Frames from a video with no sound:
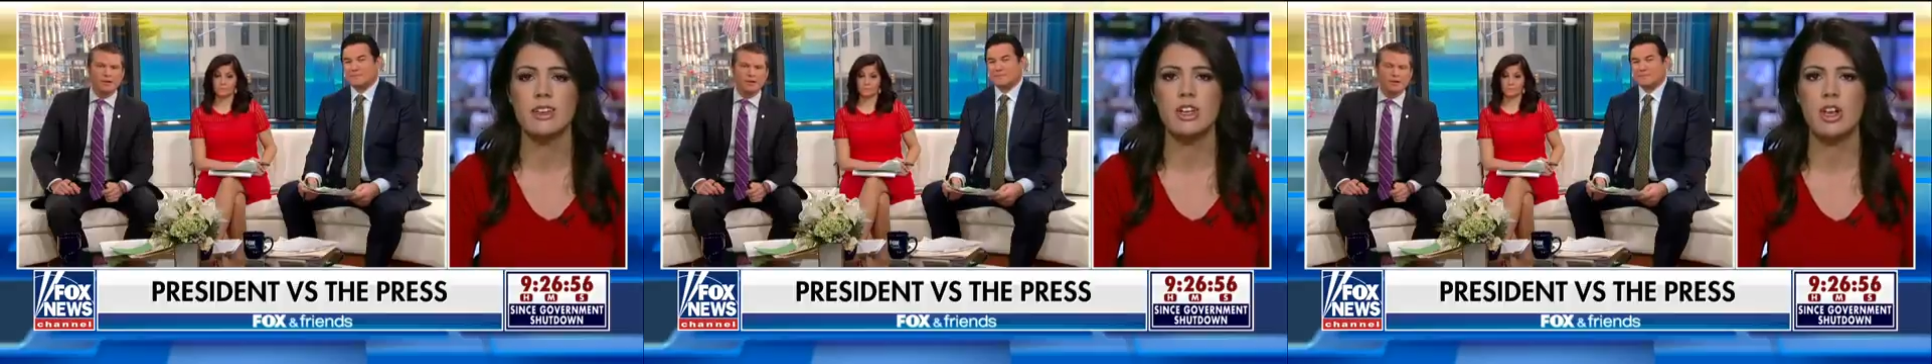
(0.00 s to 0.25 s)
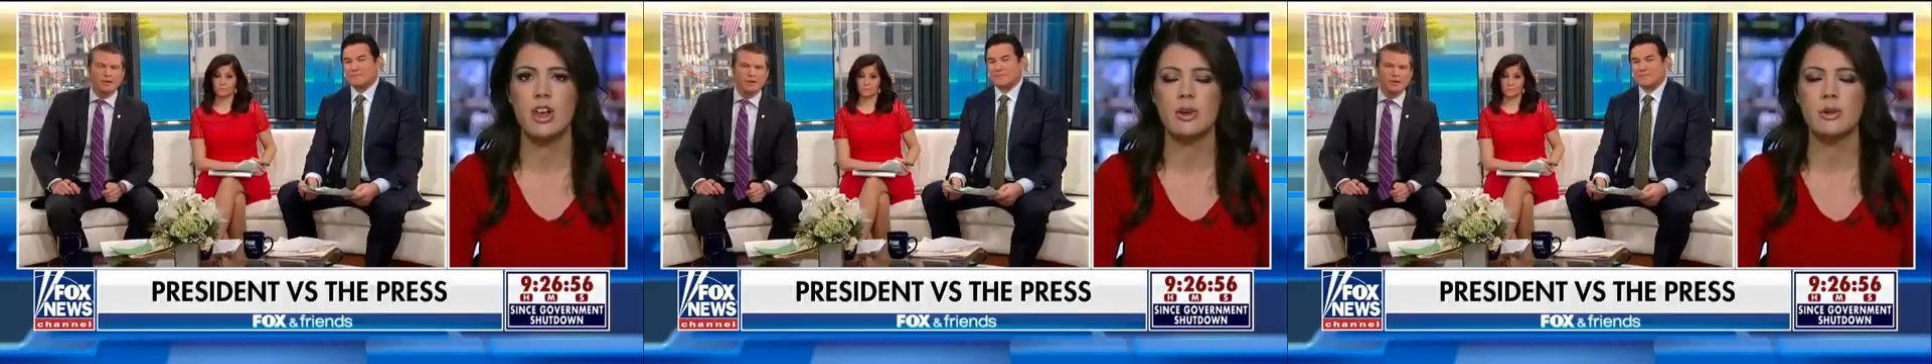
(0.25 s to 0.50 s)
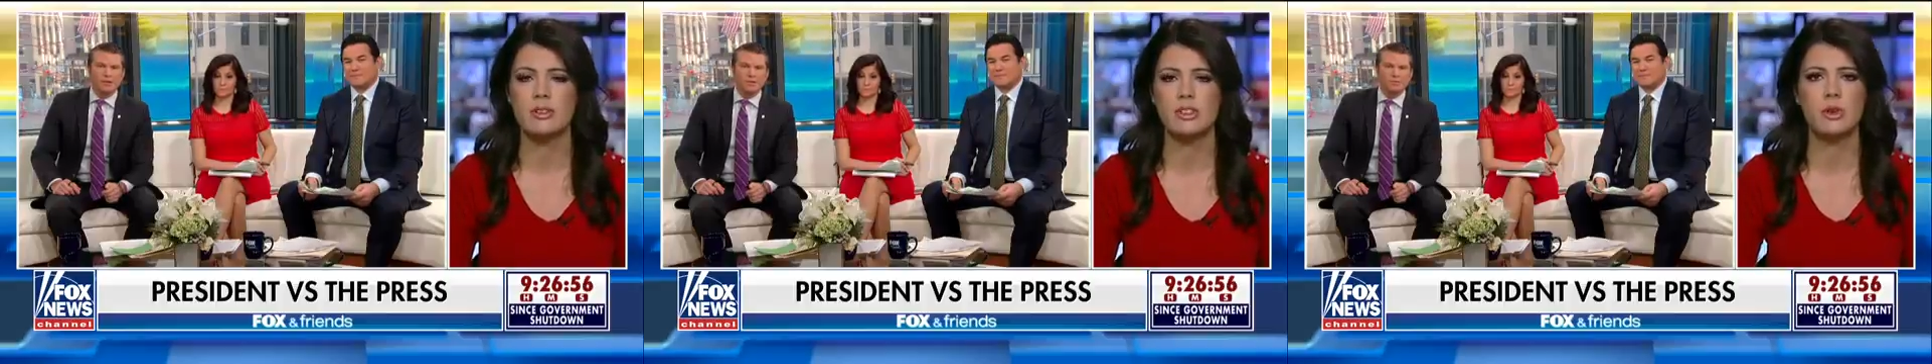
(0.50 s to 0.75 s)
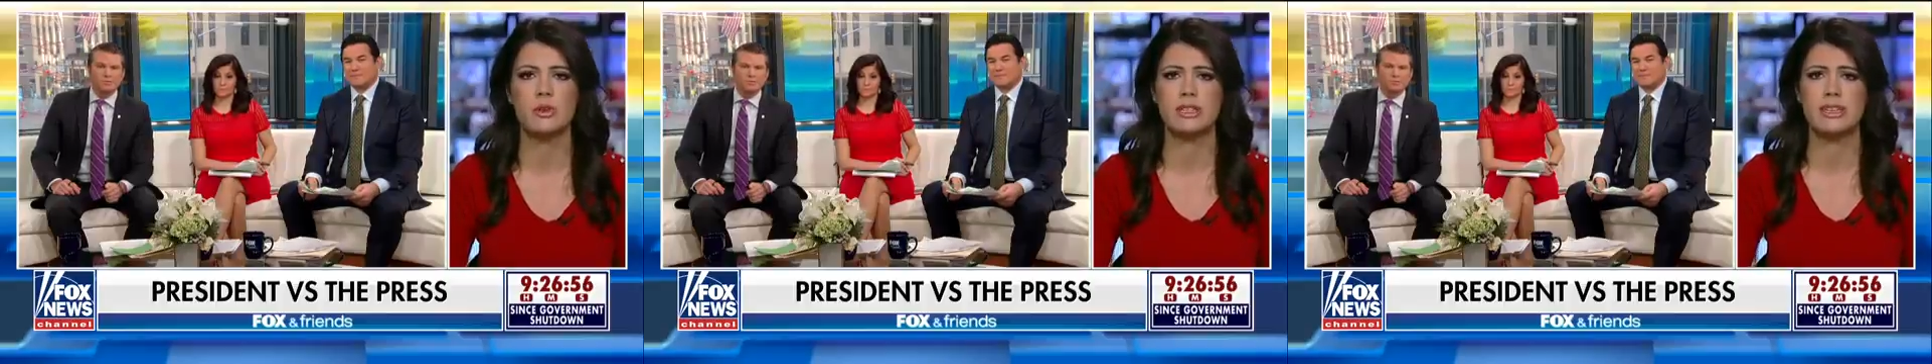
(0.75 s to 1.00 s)
you know, he
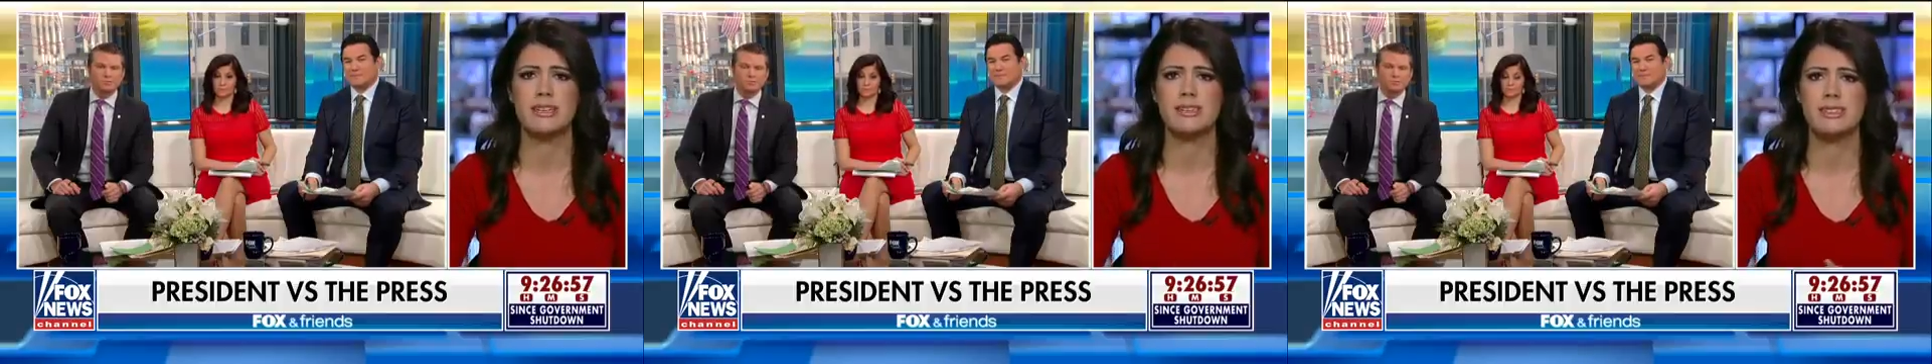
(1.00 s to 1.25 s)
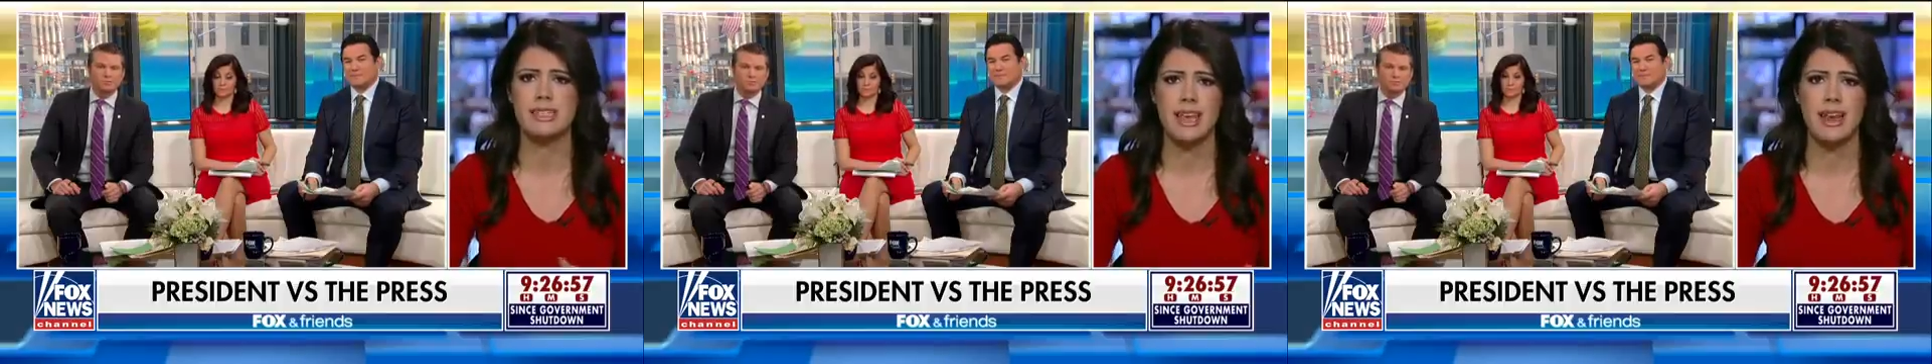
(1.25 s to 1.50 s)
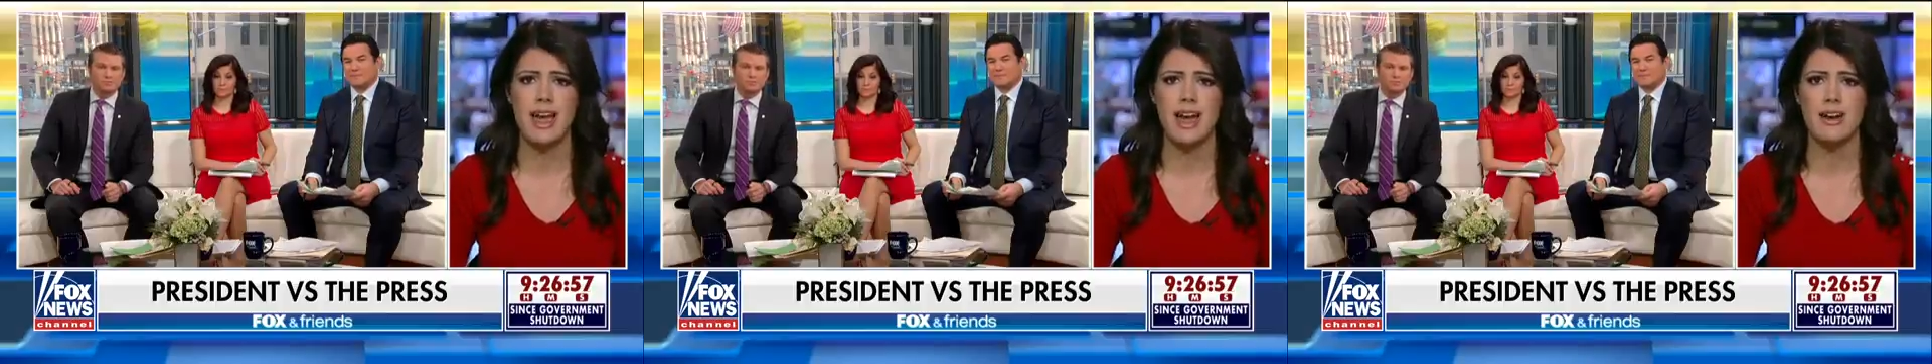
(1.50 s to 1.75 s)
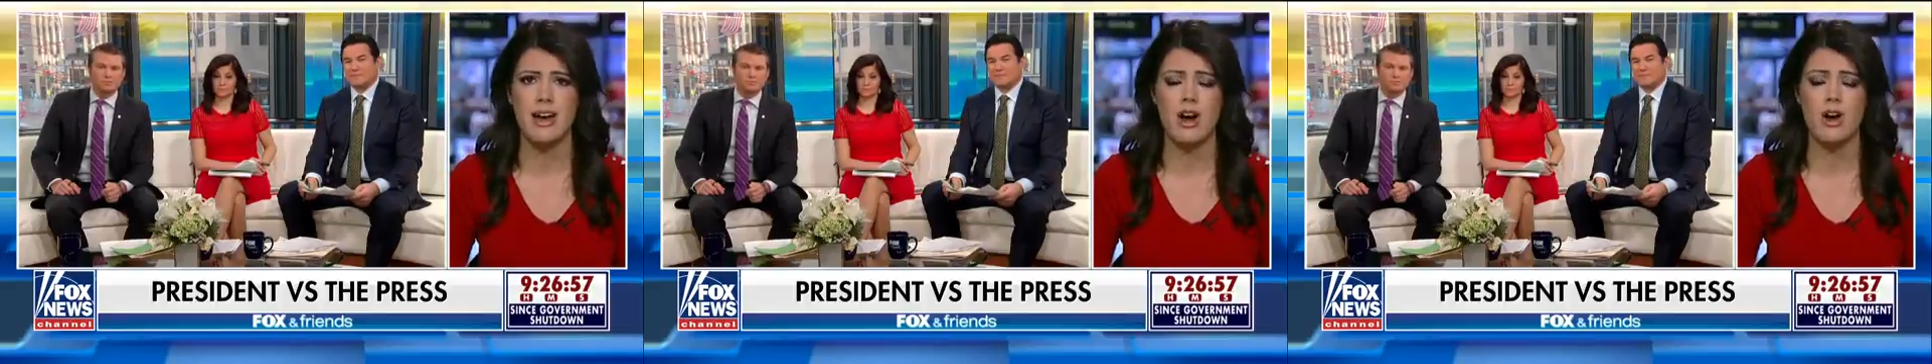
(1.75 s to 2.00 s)
was totally insane,
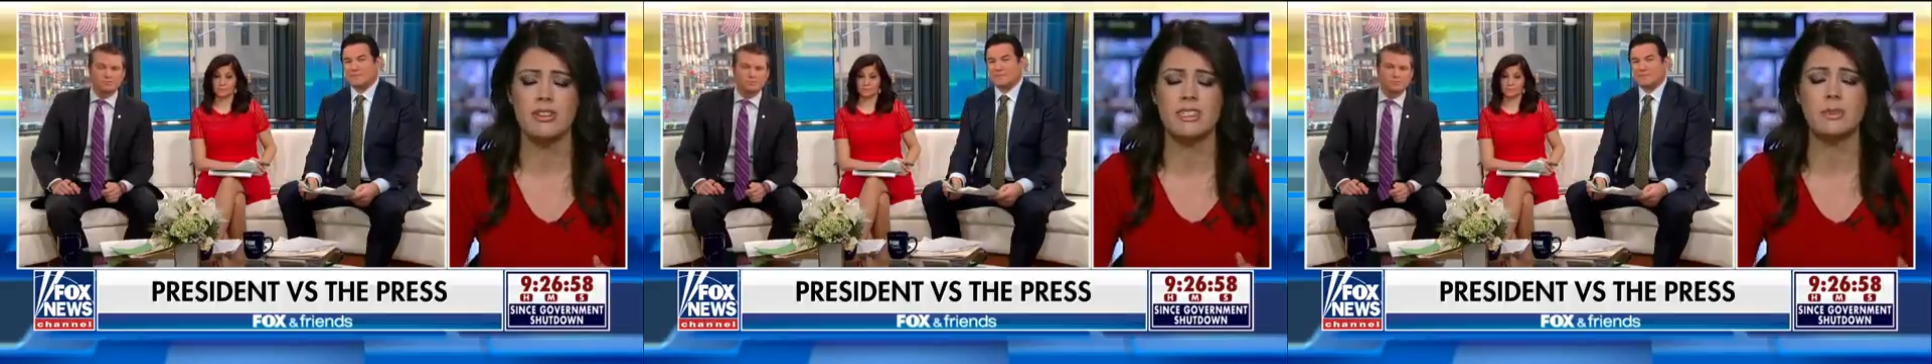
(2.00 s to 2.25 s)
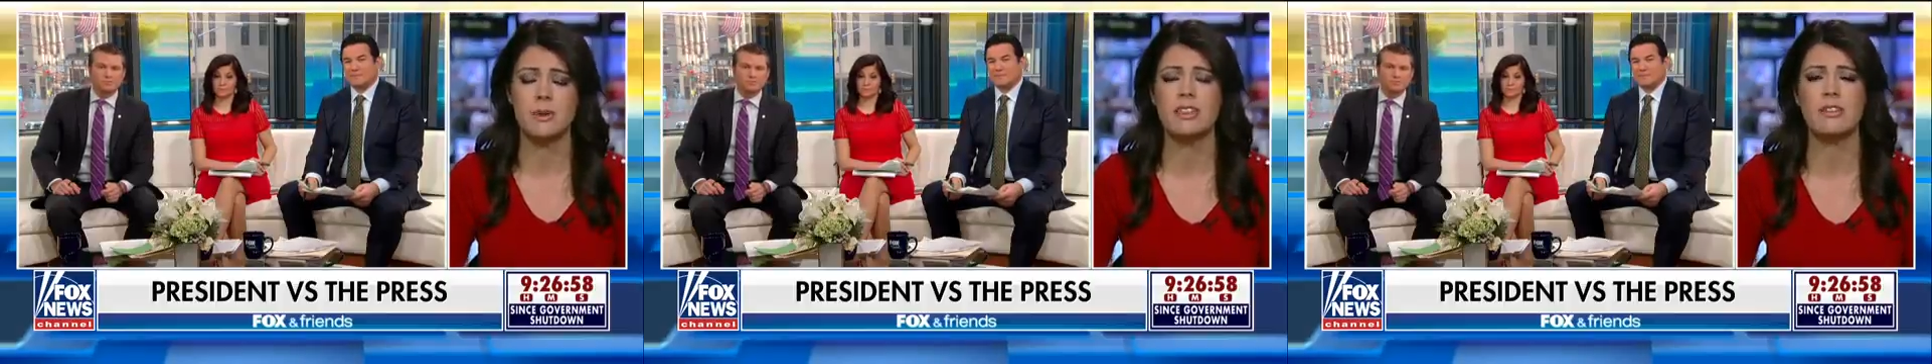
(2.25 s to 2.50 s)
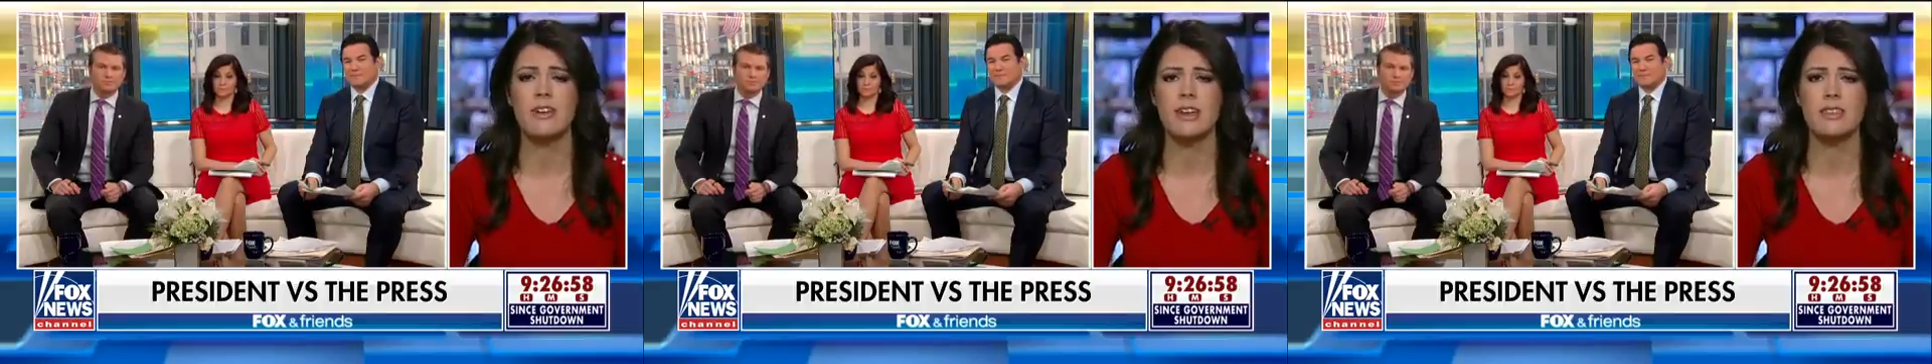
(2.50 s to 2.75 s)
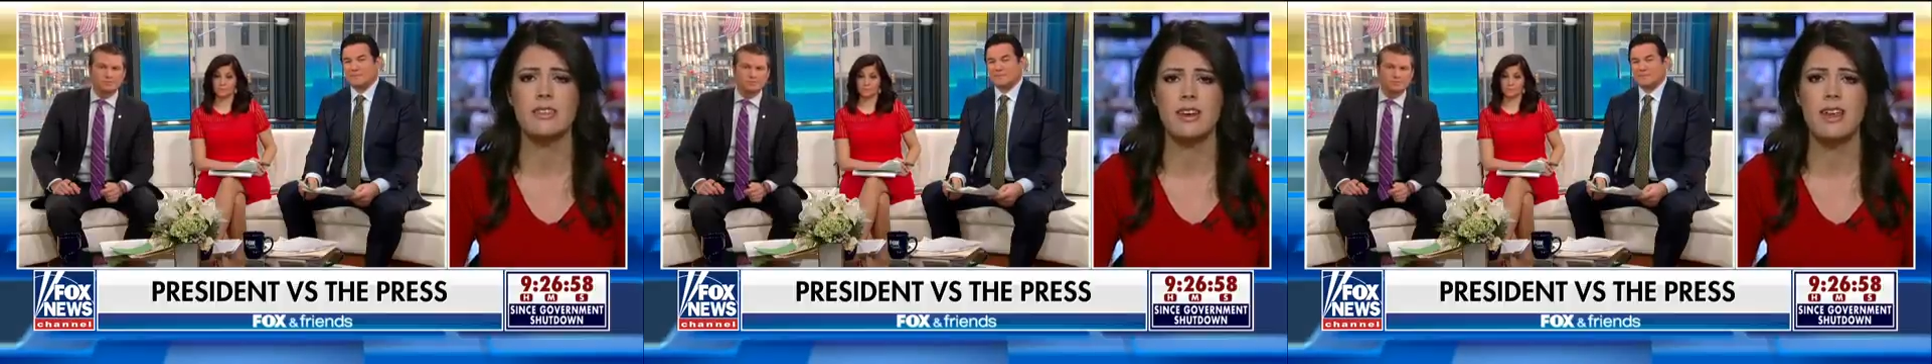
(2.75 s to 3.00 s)
despite the fact that